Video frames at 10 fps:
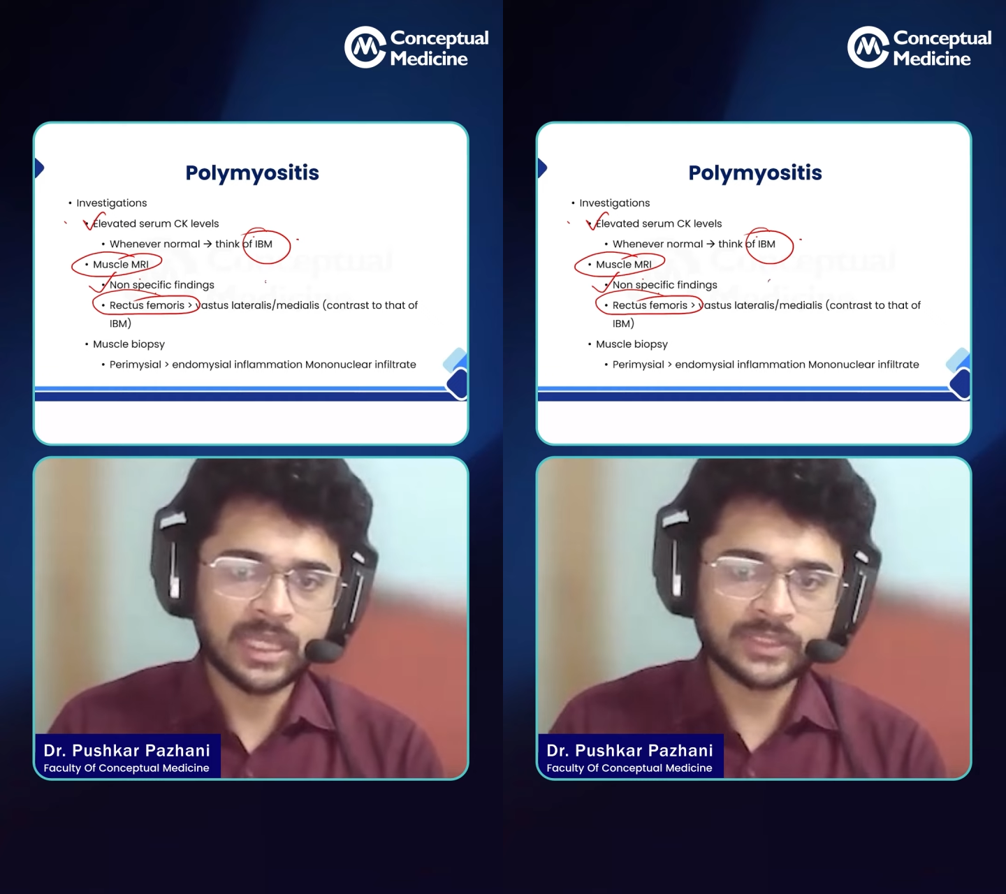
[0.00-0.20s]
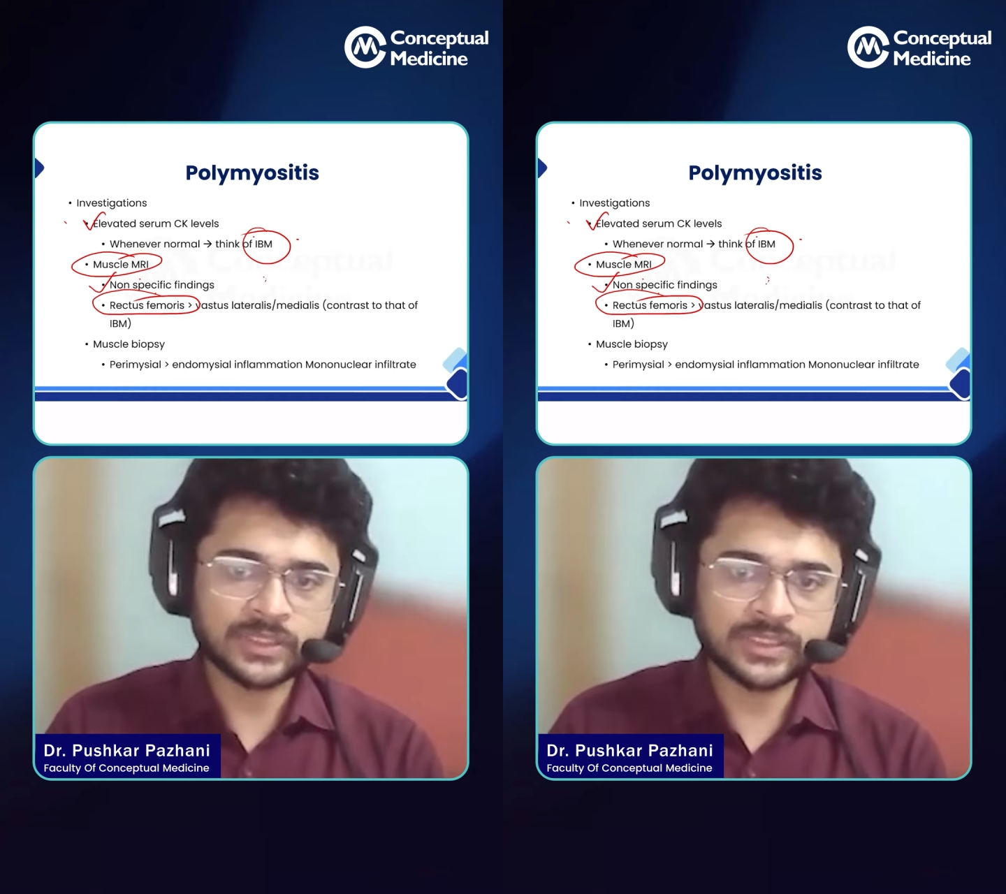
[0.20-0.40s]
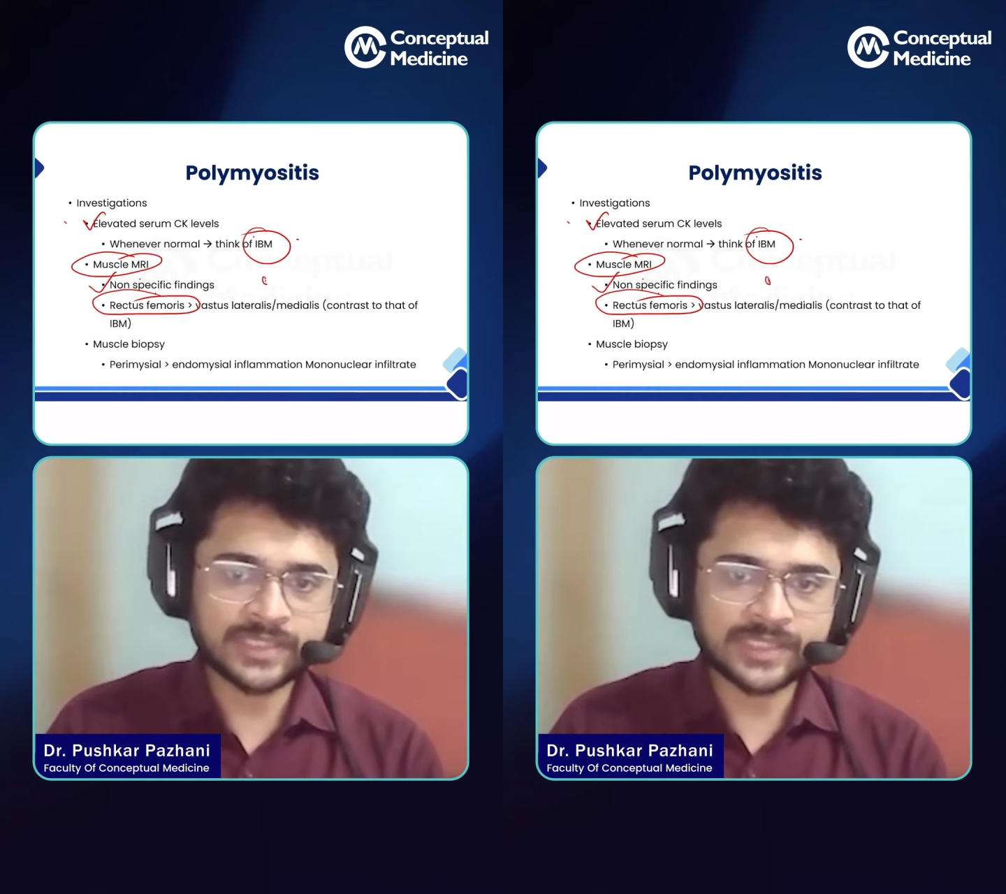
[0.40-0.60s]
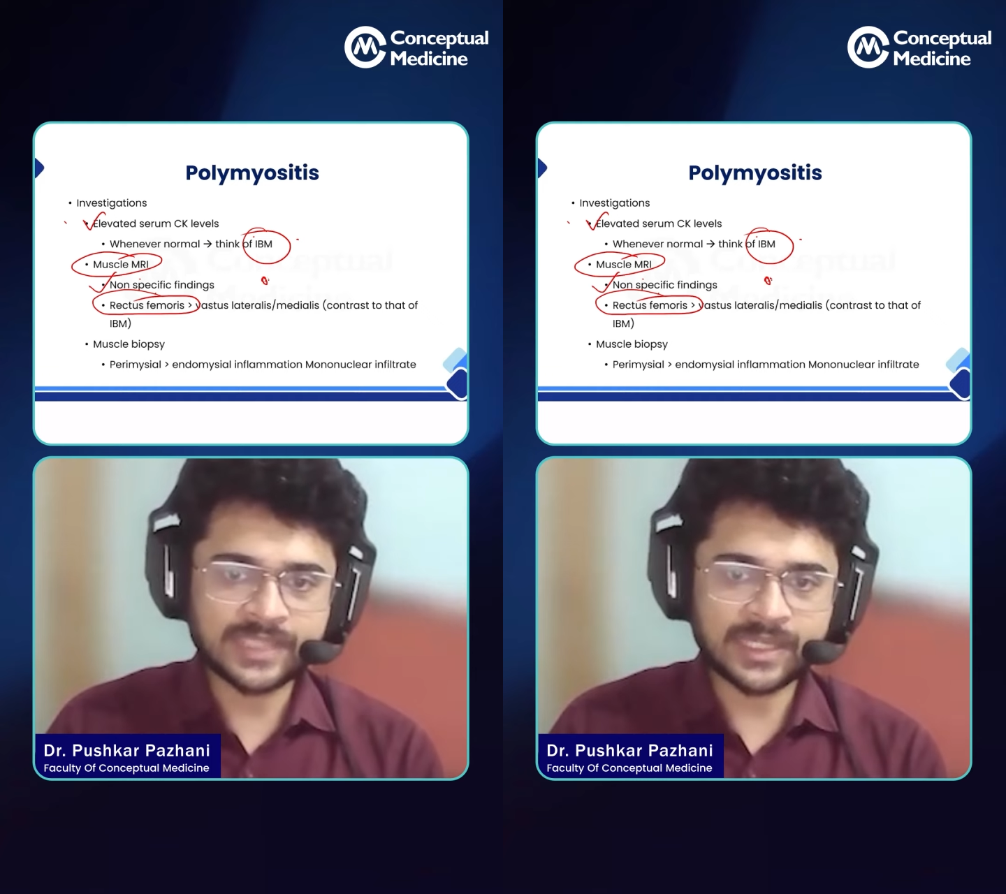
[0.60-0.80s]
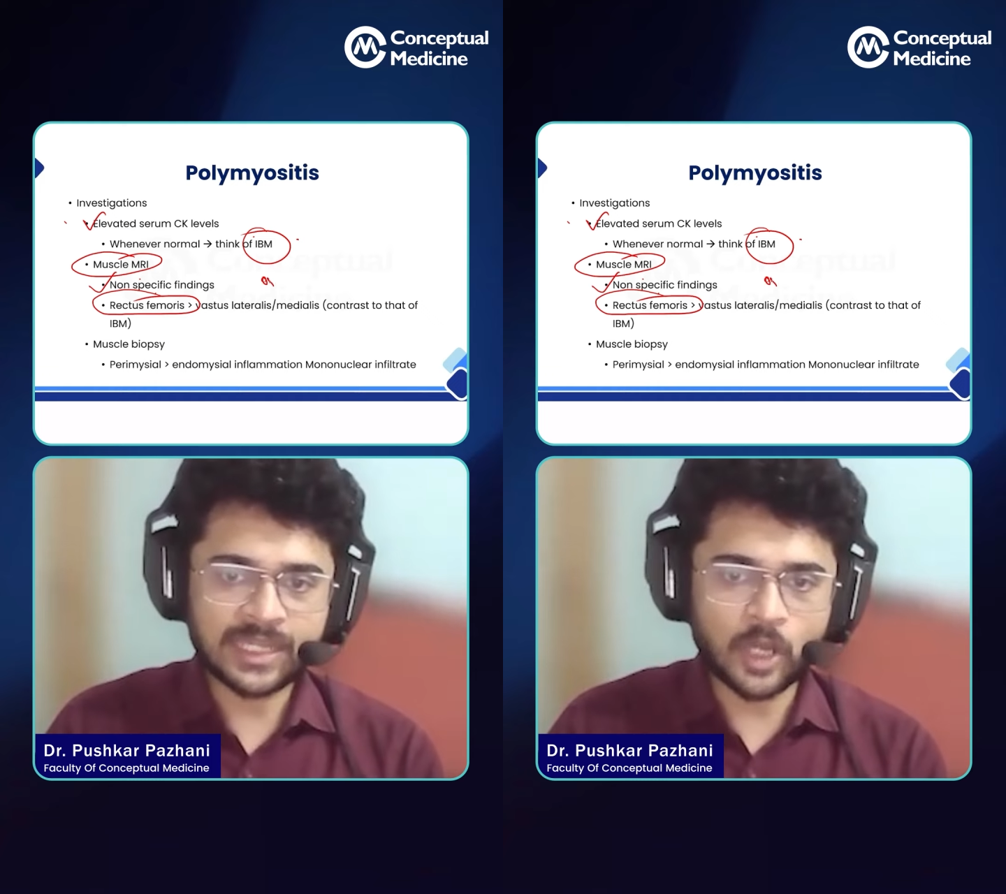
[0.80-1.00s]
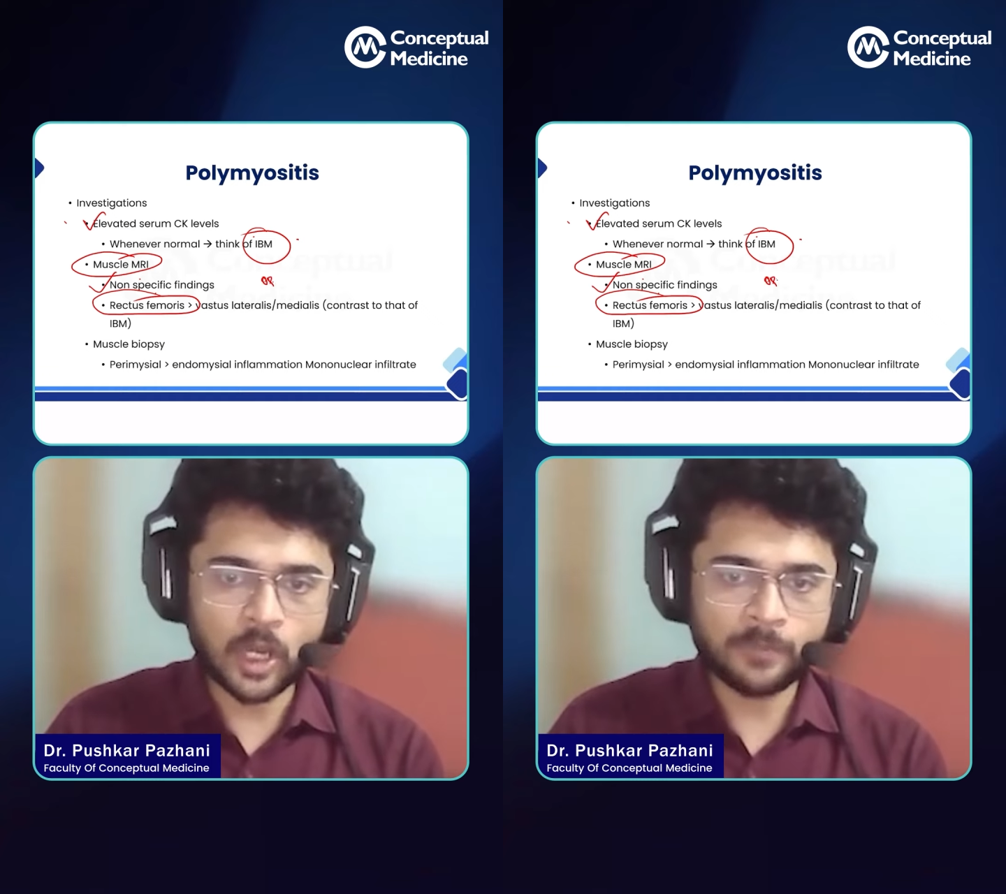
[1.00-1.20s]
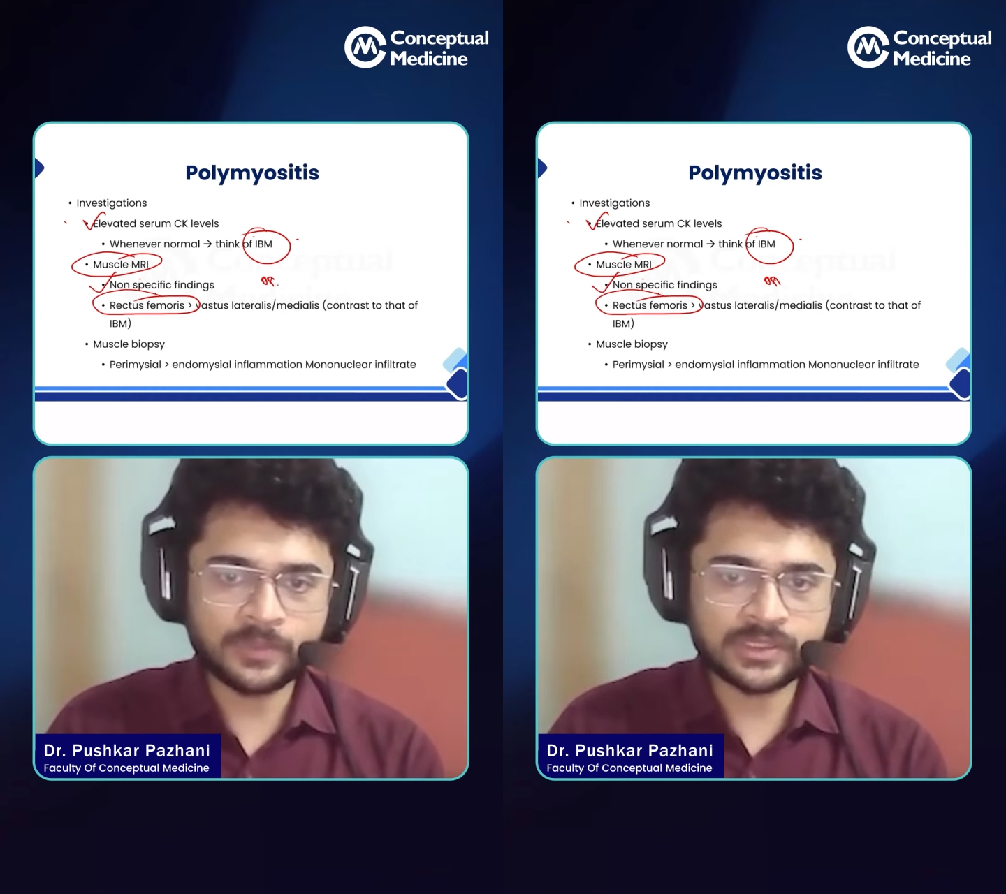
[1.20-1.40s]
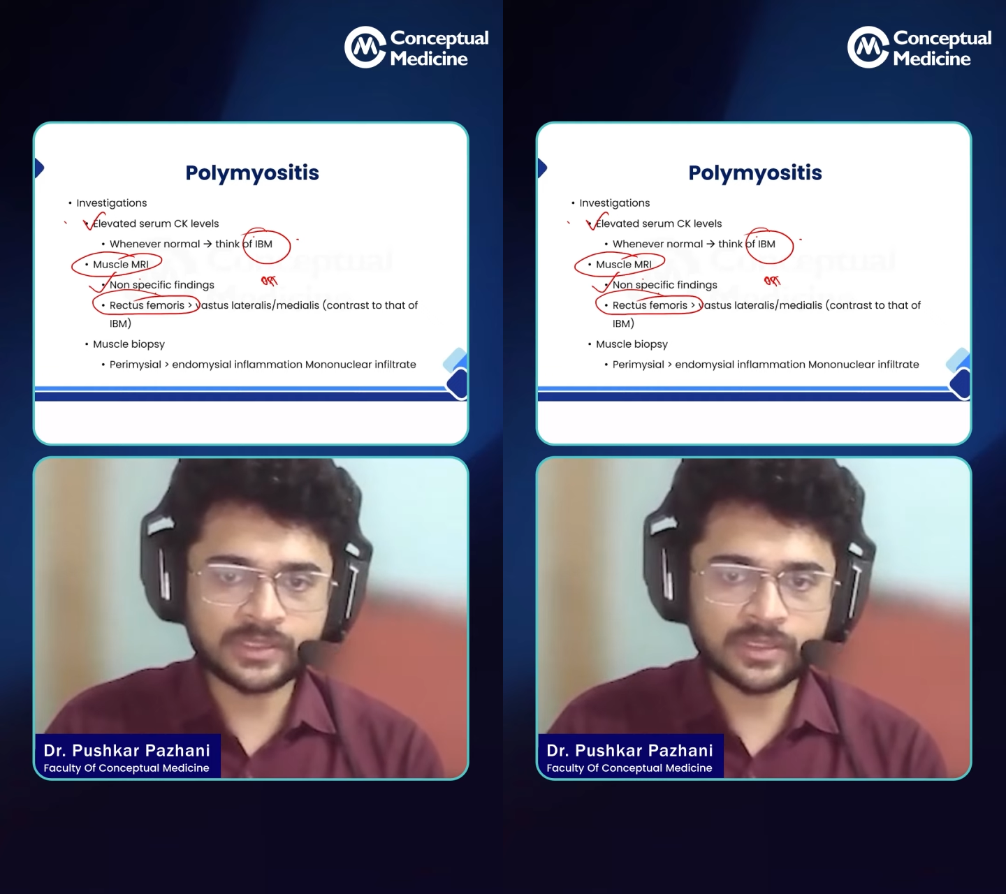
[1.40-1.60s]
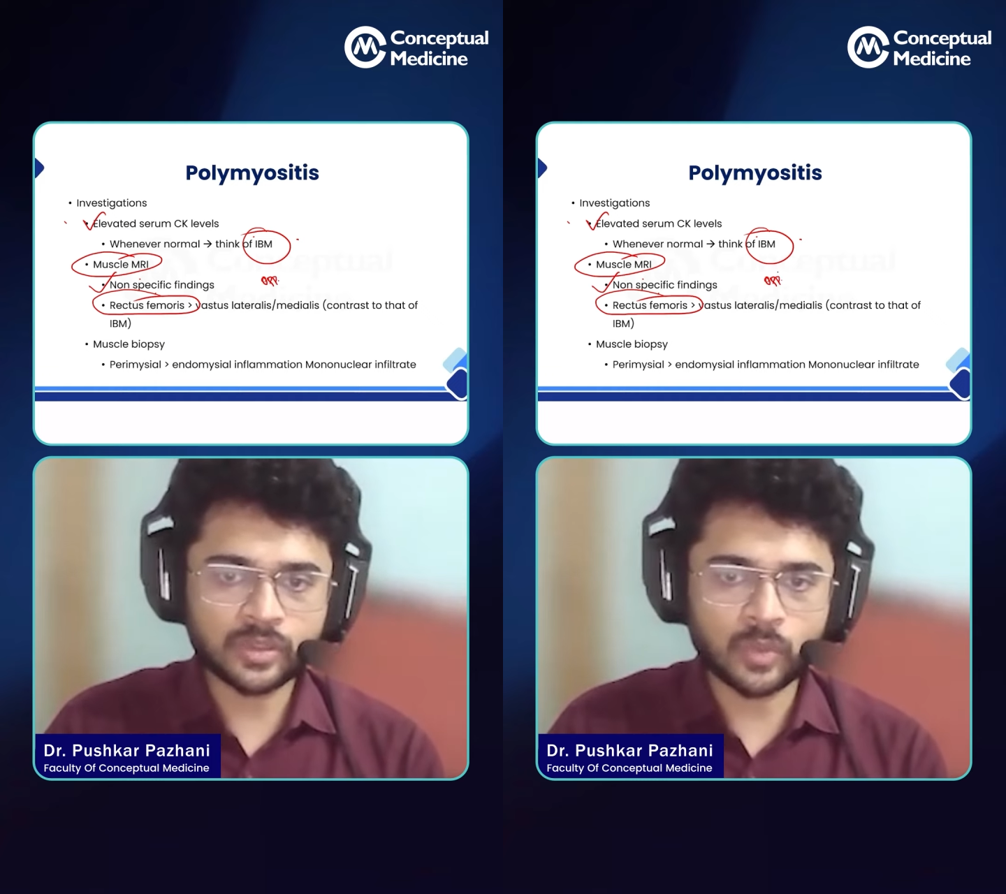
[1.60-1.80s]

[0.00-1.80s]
So this is exactly opposite